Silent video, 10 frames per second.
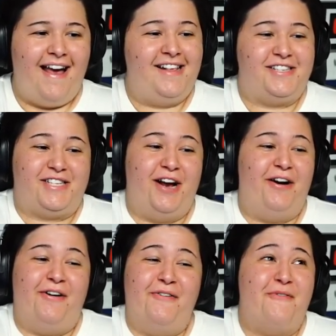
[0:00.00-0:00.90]
So
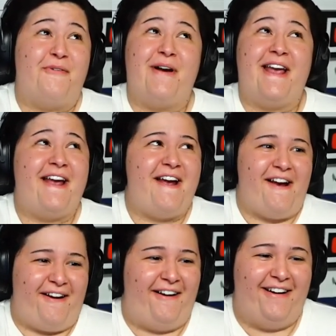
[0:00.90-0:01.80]

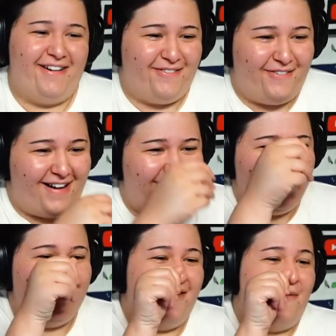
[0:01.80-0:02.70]
weird! What
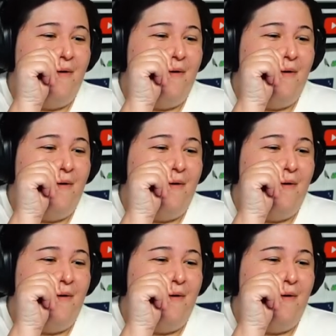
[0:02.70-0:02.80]
in the